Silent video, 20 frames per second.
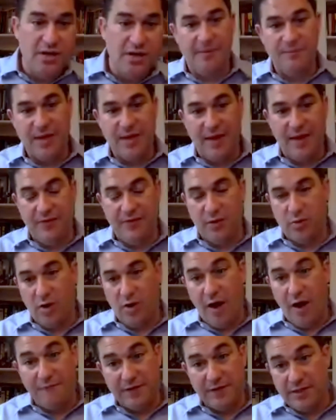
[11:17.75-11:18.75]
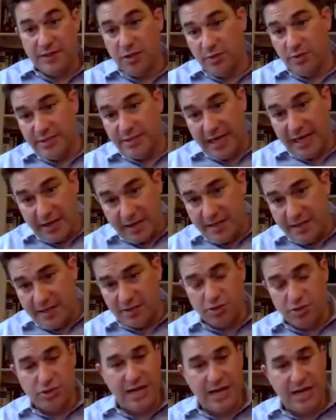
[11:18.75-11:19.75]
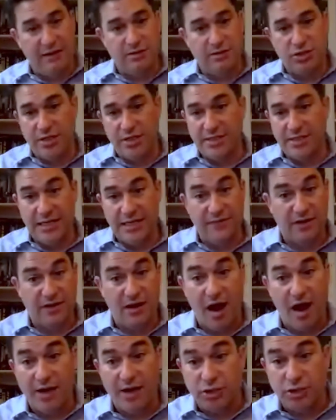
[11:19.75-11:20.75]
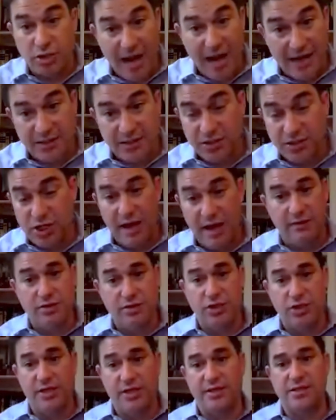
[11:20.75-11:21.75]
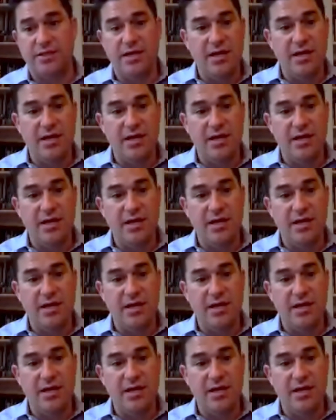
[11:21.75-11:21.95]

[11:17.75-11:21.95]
and there were often you know data connector challenges and even contract challenges